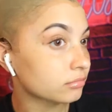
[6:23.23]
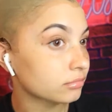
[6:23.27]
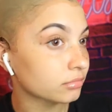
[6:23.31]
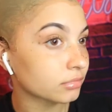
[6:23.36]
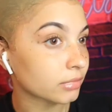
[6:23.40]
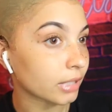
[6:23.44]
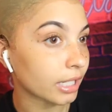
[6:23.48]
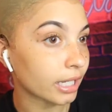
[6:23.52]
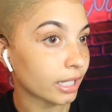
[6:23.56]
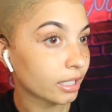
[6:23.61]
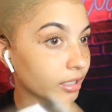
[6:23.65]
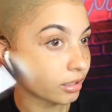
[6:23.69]

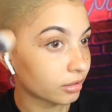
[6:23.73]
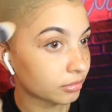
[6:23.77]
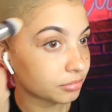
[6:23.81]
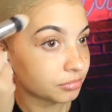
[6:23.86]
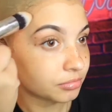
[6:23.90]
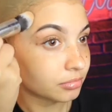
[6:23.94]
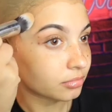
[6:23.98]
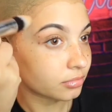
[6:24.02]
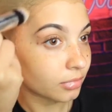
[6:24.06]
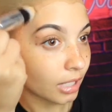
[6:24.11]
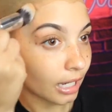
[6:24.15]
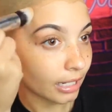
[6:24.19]
Like,
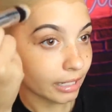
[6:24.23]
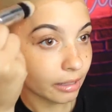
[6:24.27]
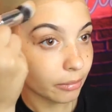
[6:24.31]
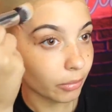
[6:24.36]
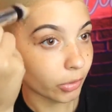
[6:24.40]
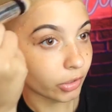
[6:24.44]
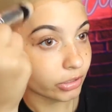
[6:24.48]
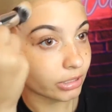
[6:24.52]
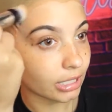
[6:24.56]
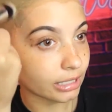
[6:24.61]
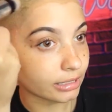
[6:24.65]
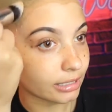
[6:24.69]
I can
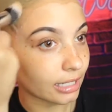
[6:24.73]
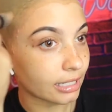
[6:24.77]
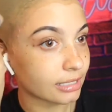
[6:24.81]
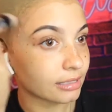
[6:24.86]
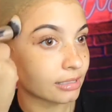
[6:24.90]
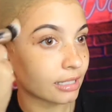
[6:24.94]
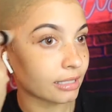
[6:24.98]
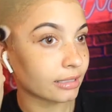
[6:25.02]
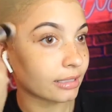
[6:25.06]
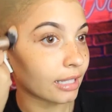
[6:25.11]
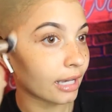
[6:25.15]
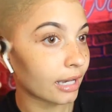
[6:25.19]
multitask
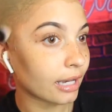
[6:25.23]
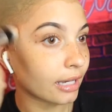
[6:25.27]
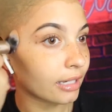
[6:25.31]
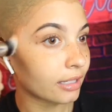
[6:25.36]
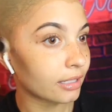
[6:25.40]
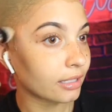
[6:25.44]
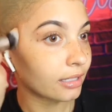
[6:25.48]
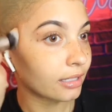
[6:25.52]
like that.